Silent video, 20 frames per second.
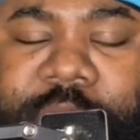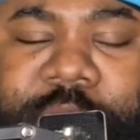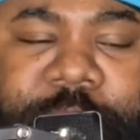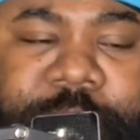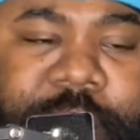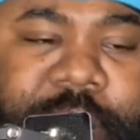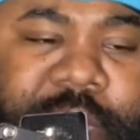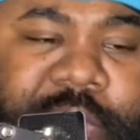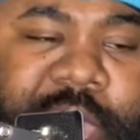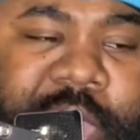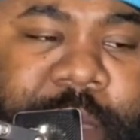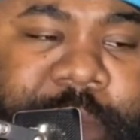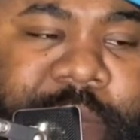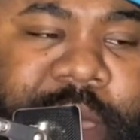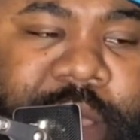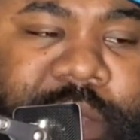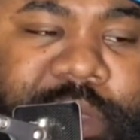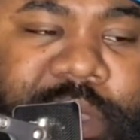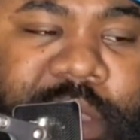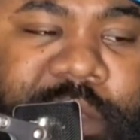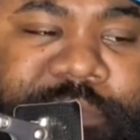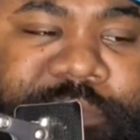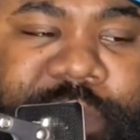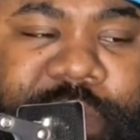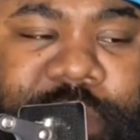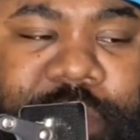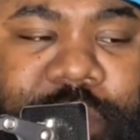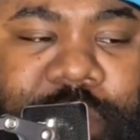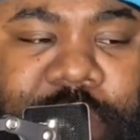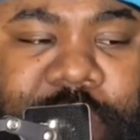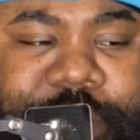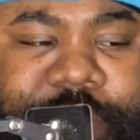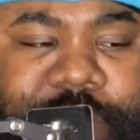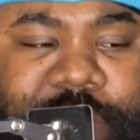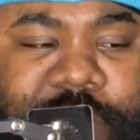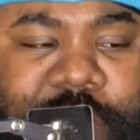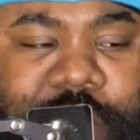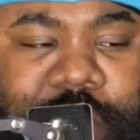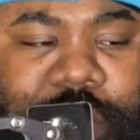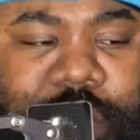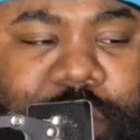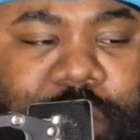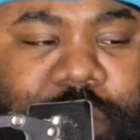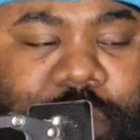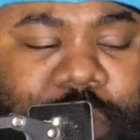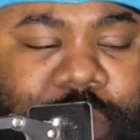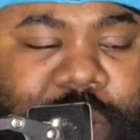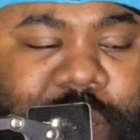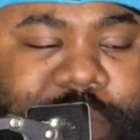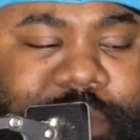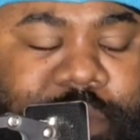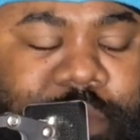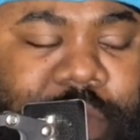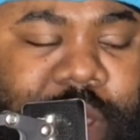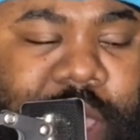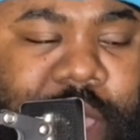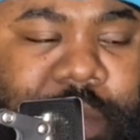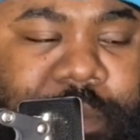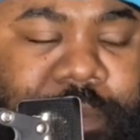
everybody came out and said physical limitations or whatever, right?